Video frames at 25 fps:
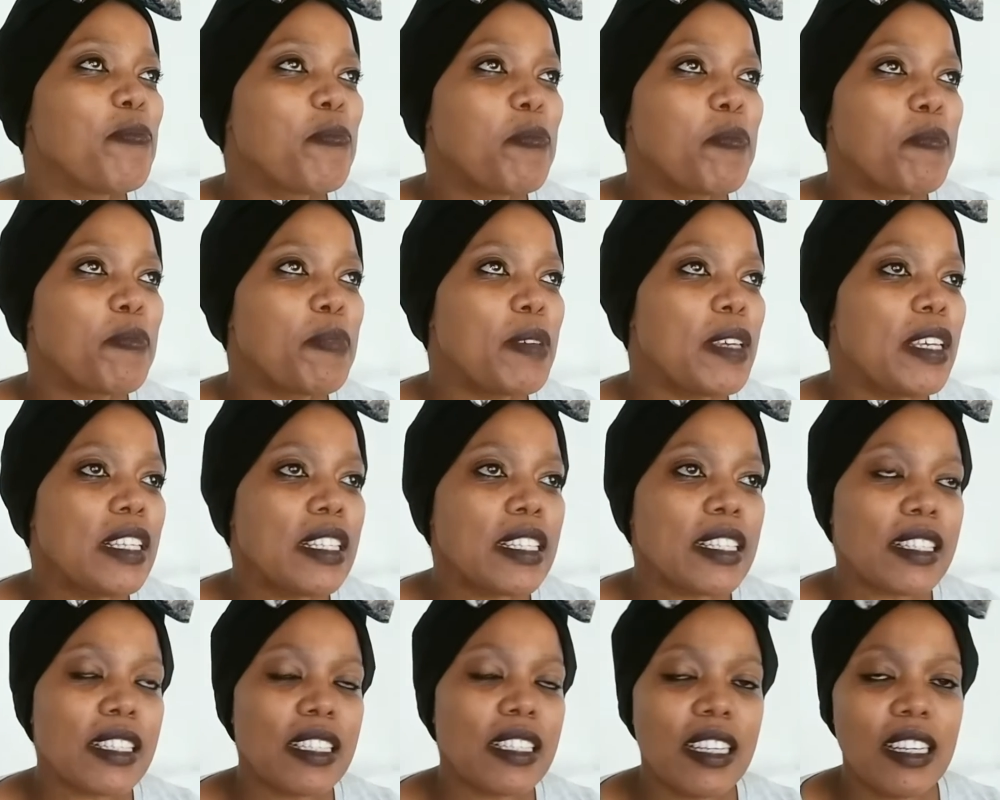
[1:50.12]

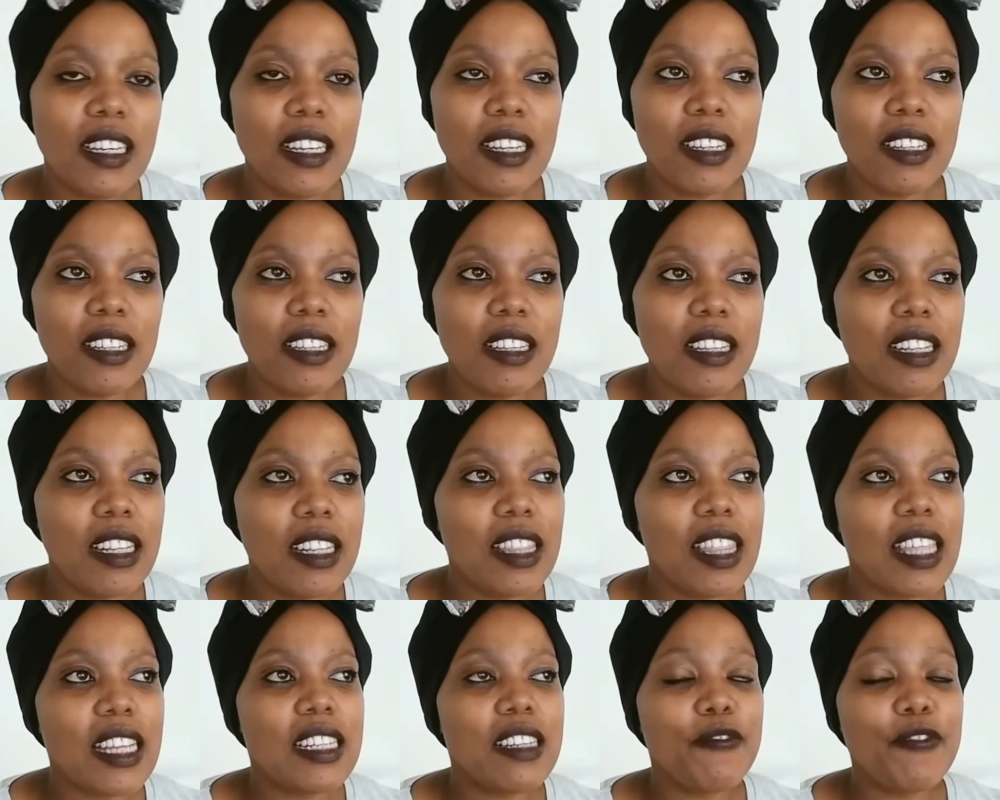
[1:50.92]
peace,
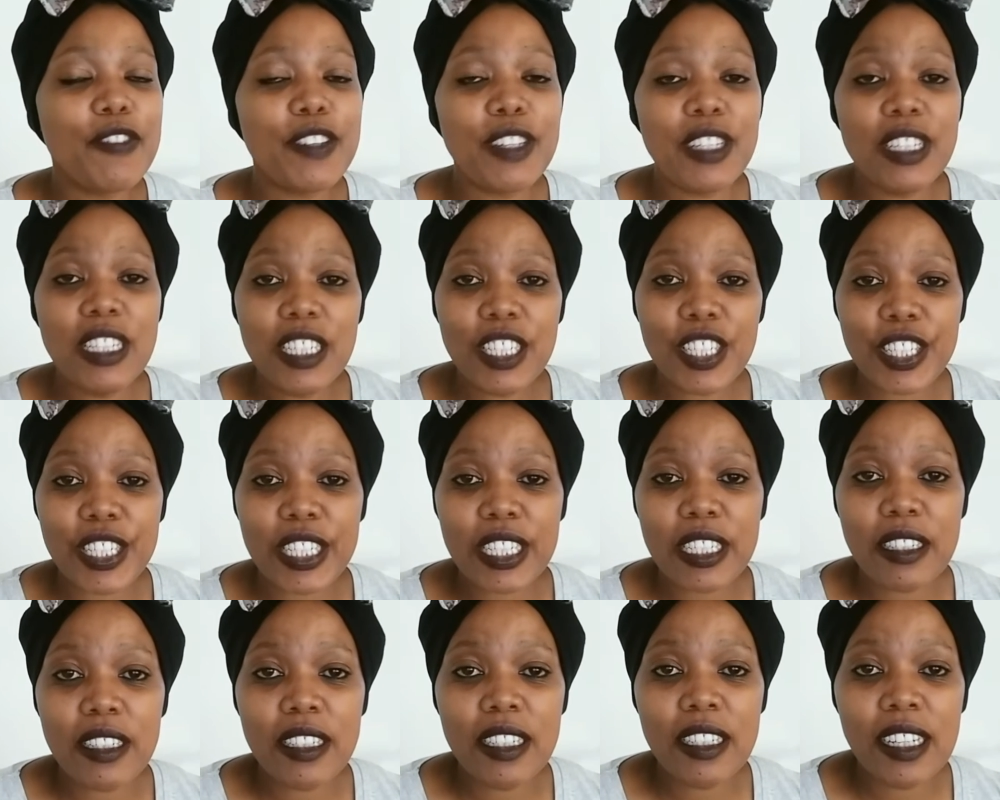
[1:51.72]
the
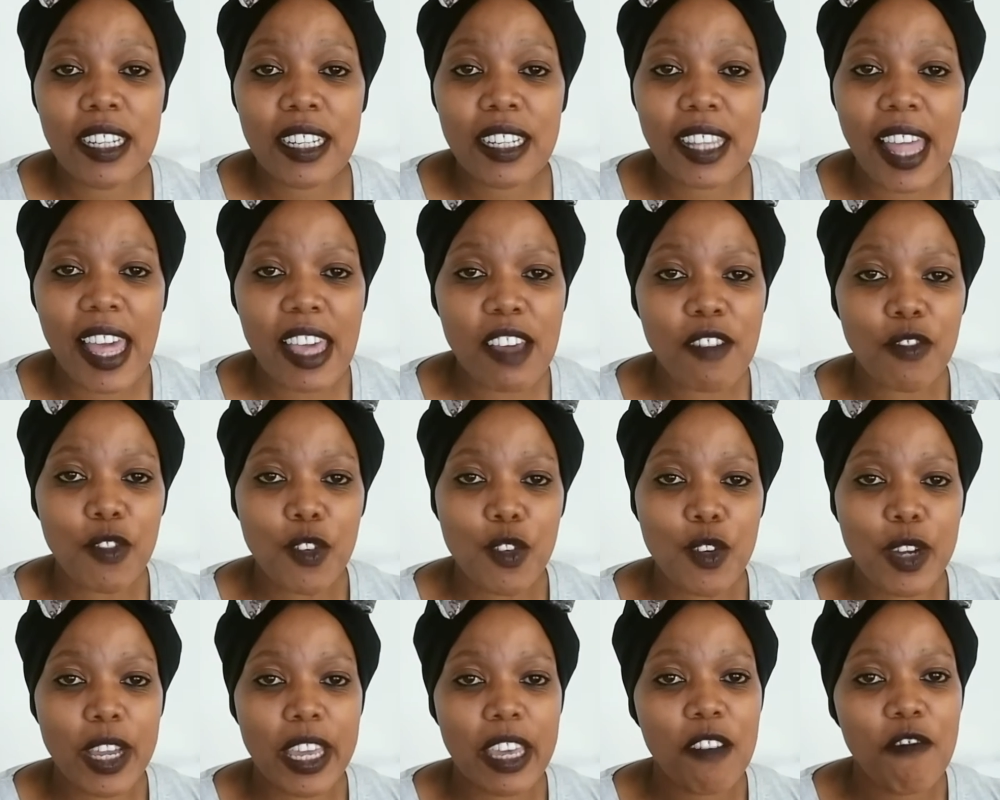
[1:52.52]
definition, like
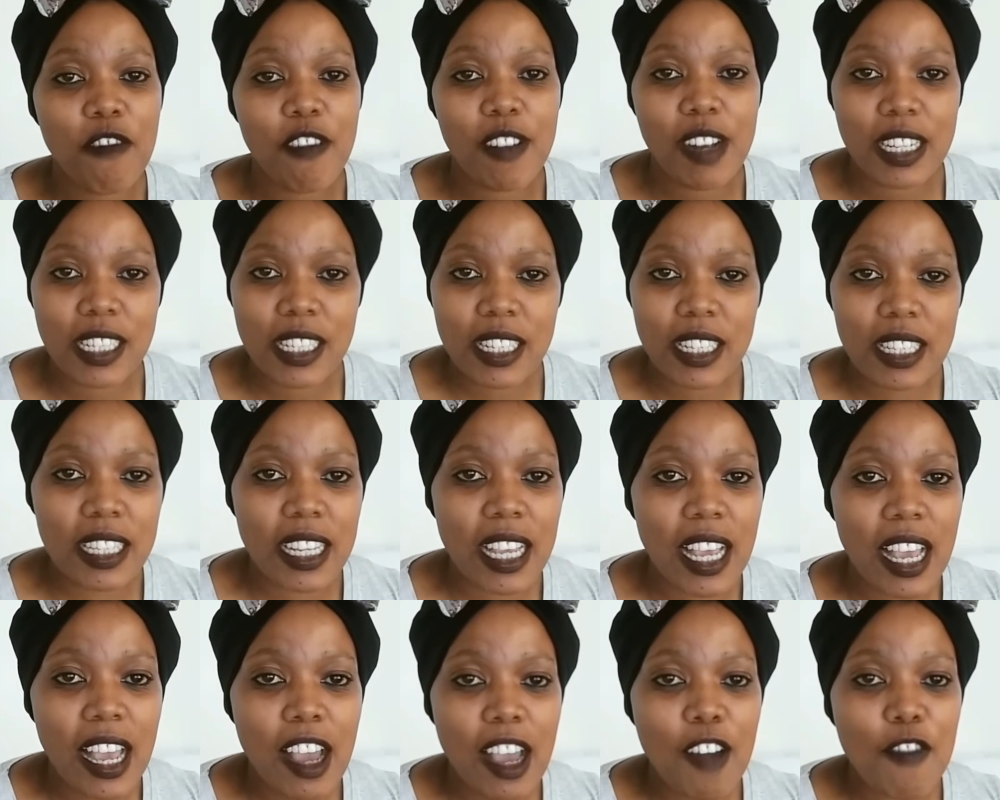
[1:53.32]
forgiveness,
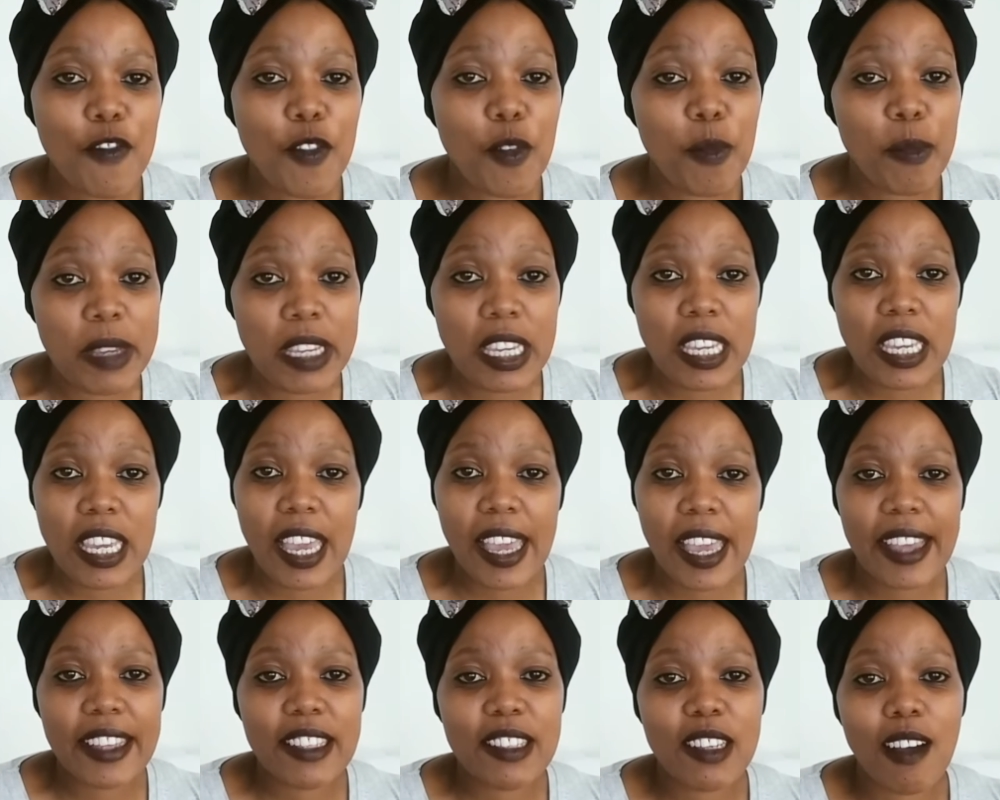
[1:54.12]
for me
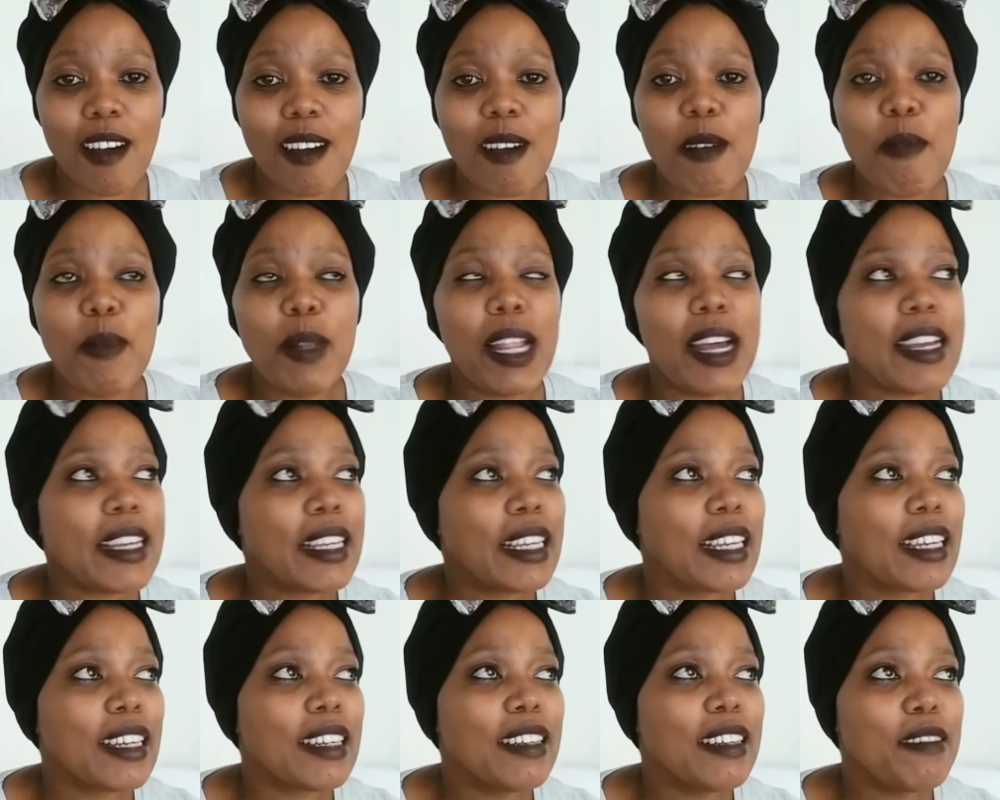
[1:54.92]
has got like